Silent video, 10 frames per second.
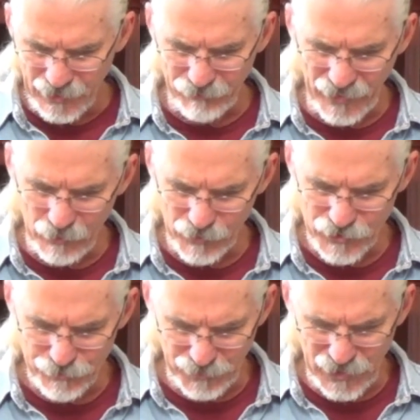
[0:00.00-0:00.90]
If
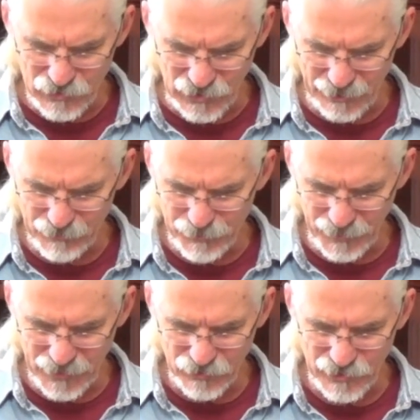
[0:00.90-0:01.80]
anyone speaks, let him
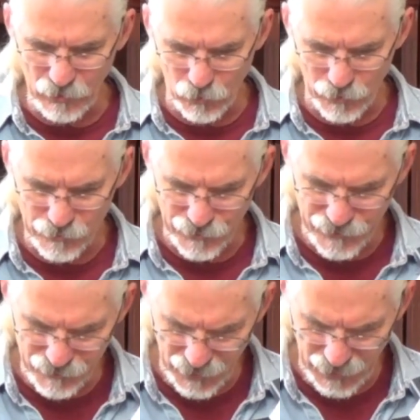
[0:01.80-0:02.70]
speak as the
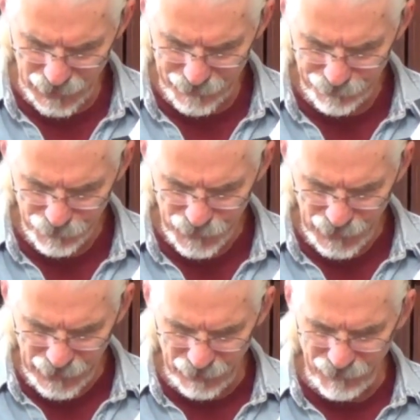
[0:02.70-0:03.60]
oracles of God.
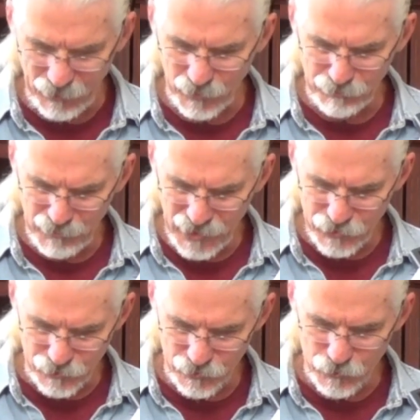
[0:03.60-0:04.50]
If anyone
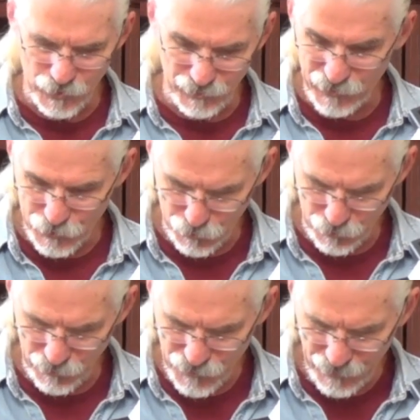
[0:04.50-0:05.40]
ministers, which means
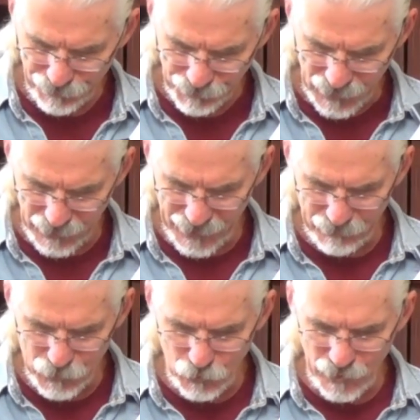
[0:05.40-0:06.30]
serves, let
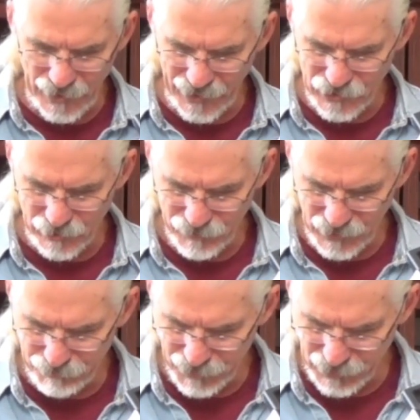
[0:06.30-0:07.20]
him do it as of
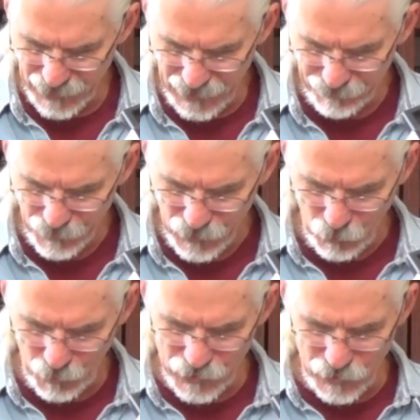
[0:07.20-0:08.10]
the ability
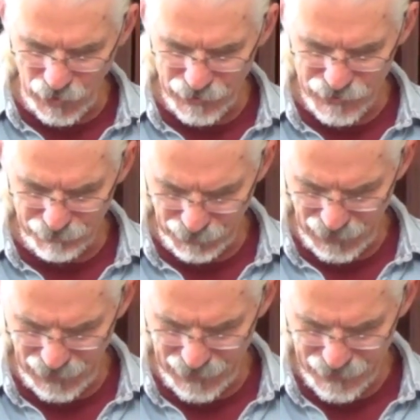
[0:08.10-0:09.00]
which God
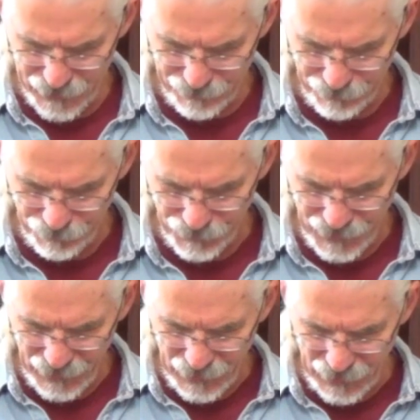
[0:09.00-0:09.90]
supplies
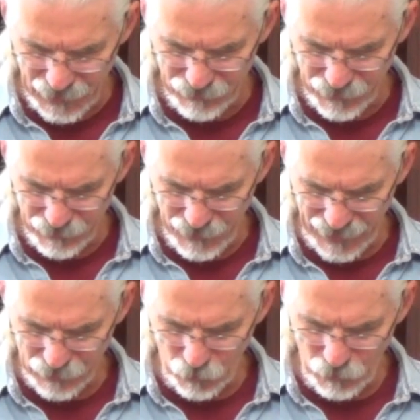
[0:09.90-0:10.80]
in
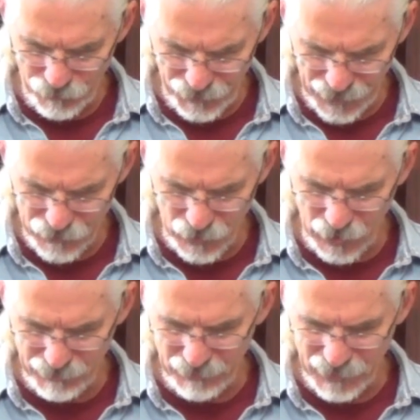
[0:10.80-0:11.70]
that in all things
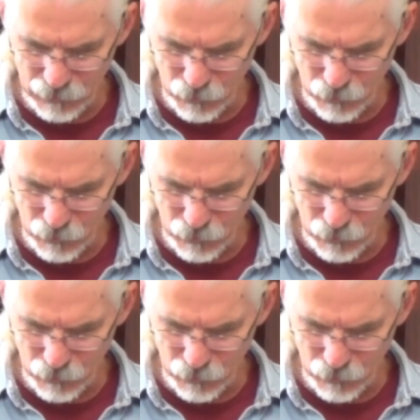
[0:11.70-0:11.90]
God may be